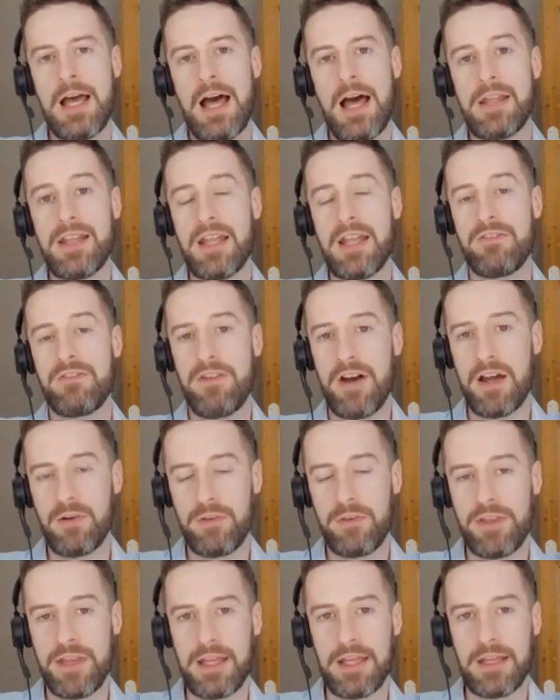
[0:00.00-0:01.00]
And then the final
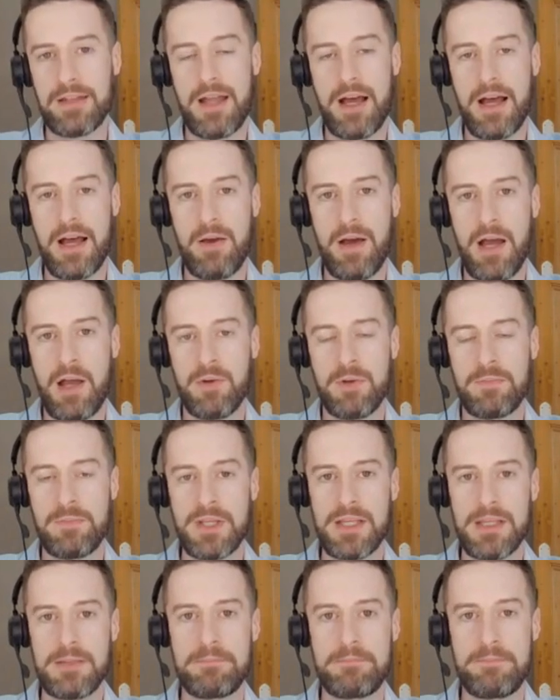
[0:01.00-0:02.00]
thing I would
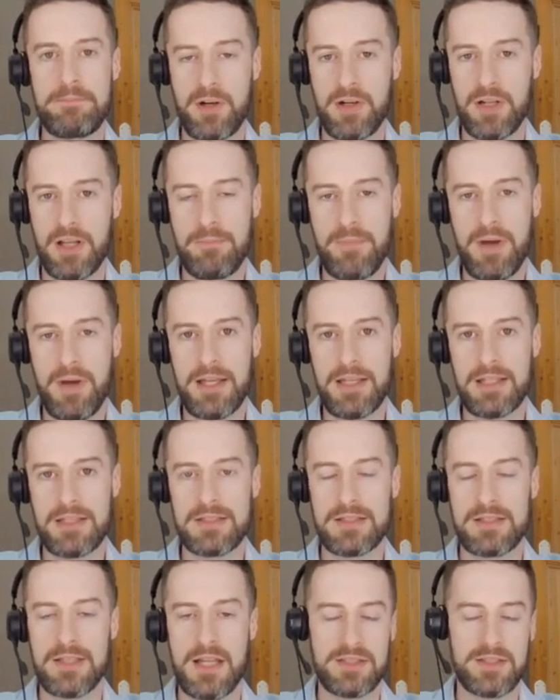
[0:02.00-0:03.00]
be bearing in
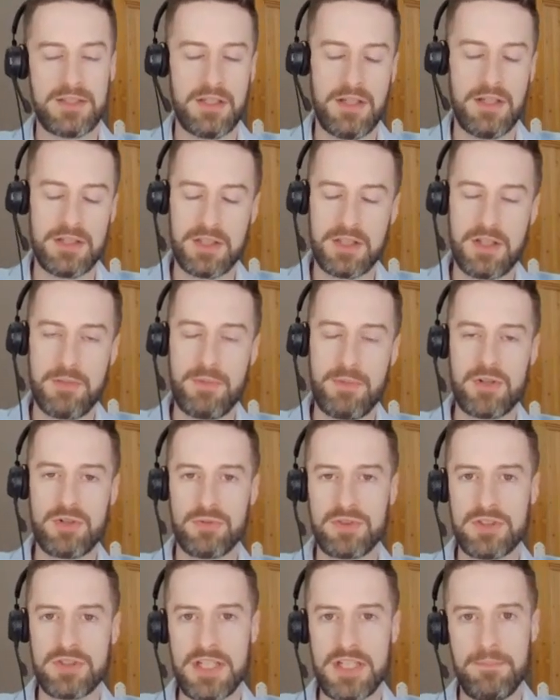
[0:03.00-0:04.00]
mind as a commercial
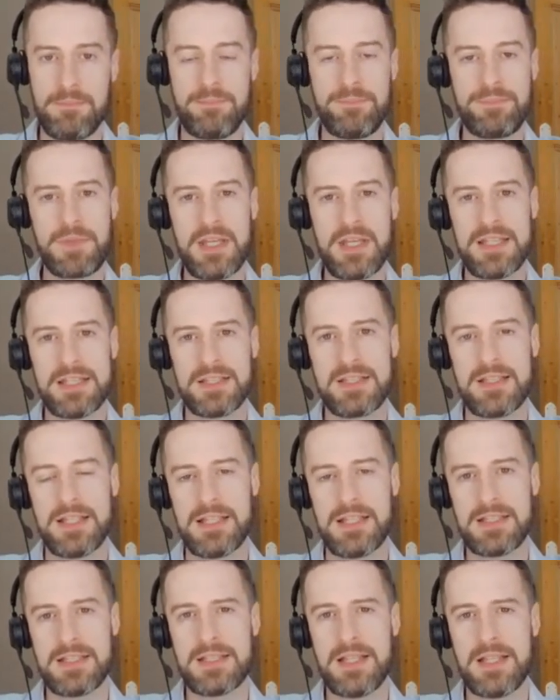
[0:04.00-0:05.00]
team is
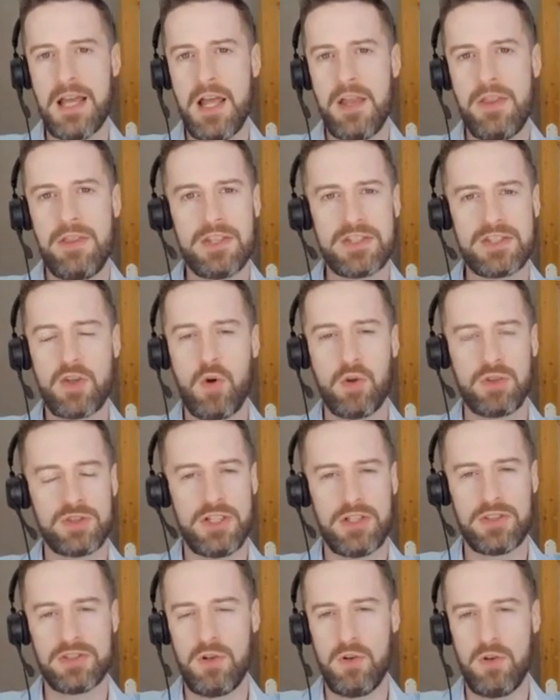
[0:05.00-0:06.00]
that this
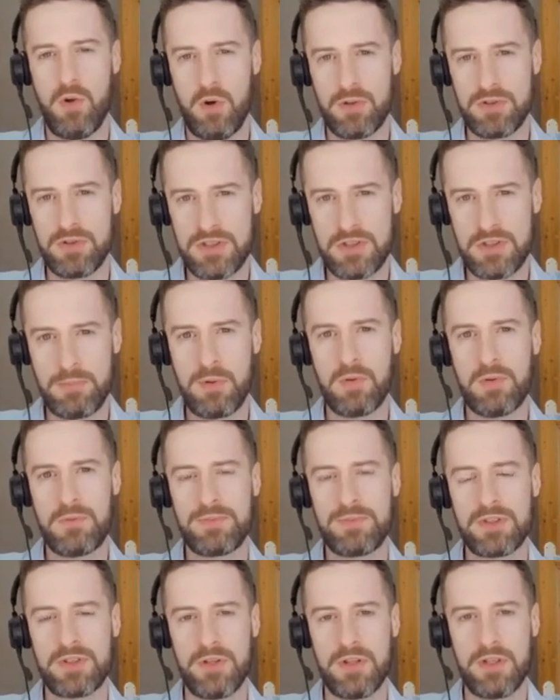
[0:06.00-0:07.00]
content is all auditable.
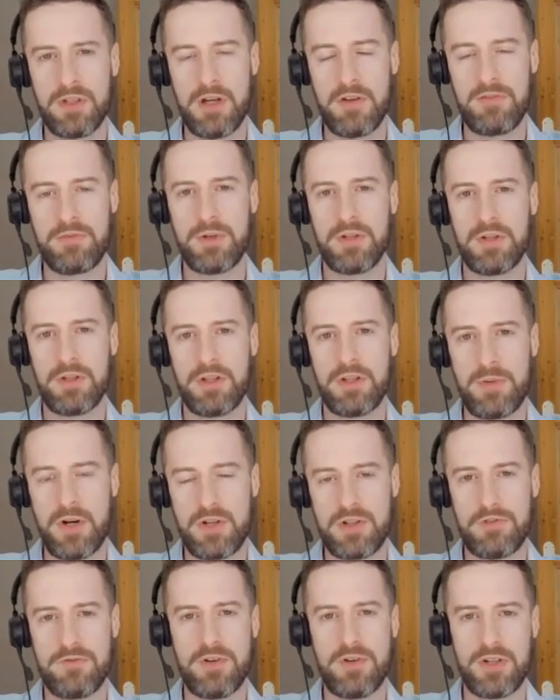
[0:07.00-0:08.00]
So the government
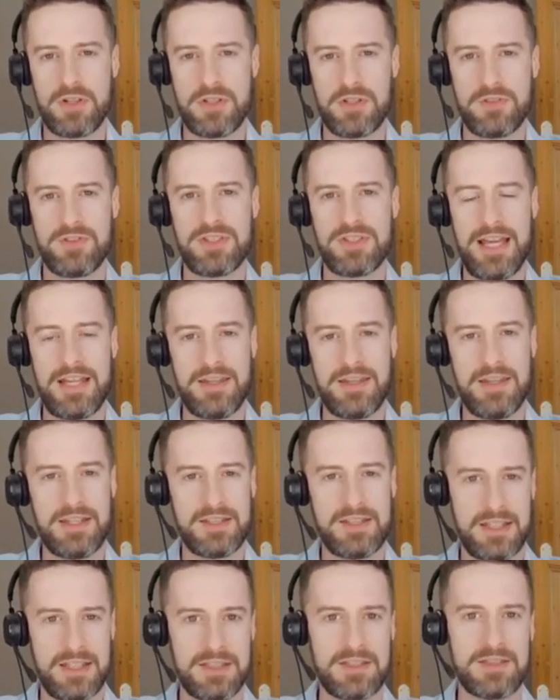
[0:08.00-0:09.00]
commercial function have said
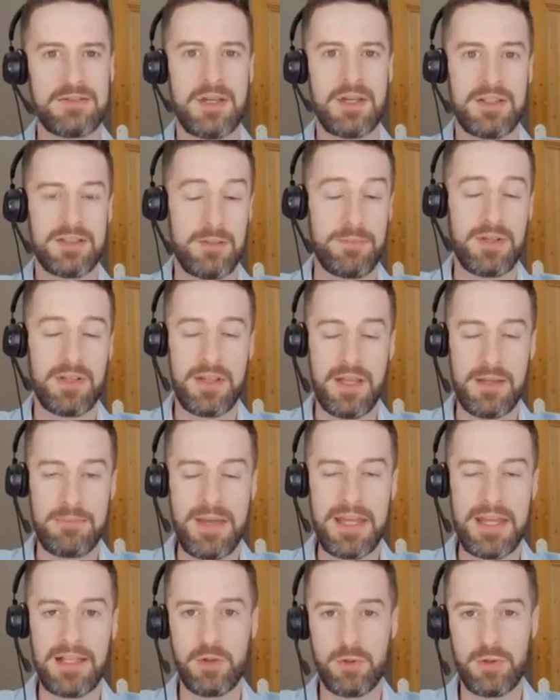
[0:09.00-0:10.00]
this is something they
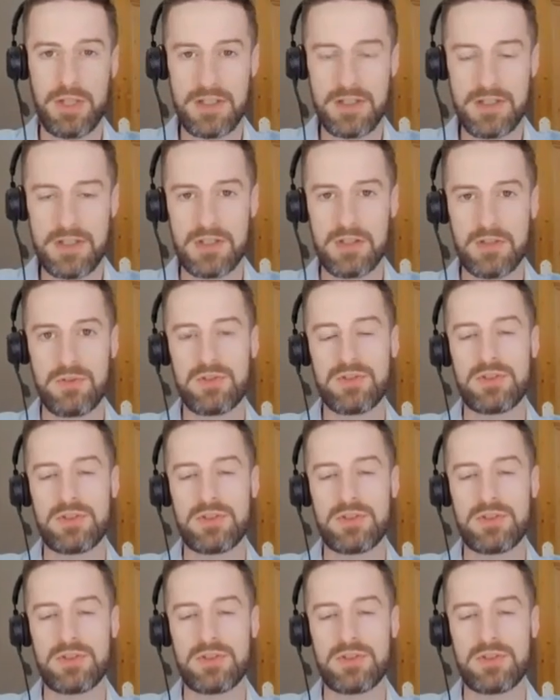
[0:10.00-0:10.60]
may look into.